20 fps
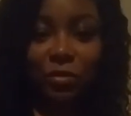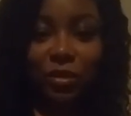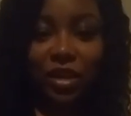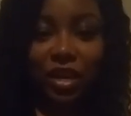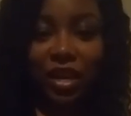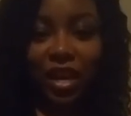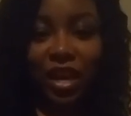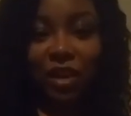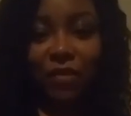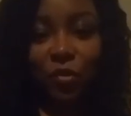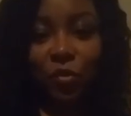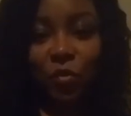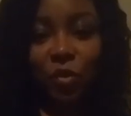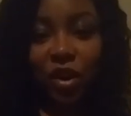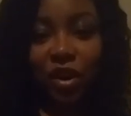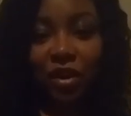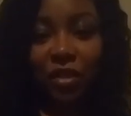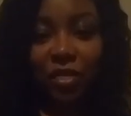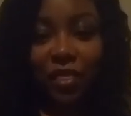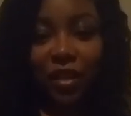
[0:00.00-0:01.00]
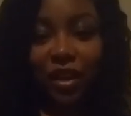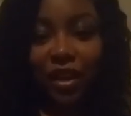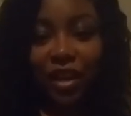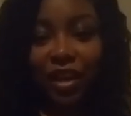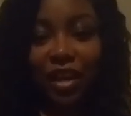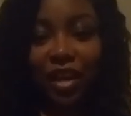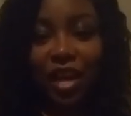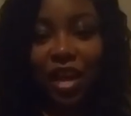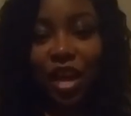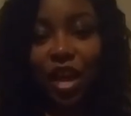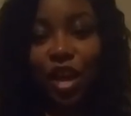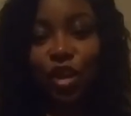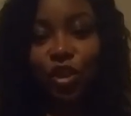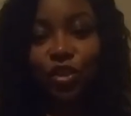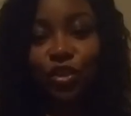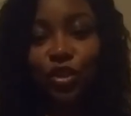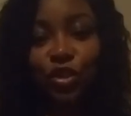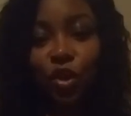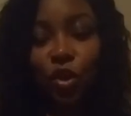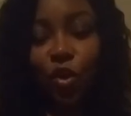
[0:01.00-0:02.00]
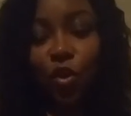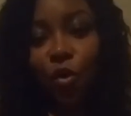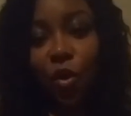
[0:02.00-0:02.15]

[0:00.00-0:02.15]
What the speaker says: I have a work thing, so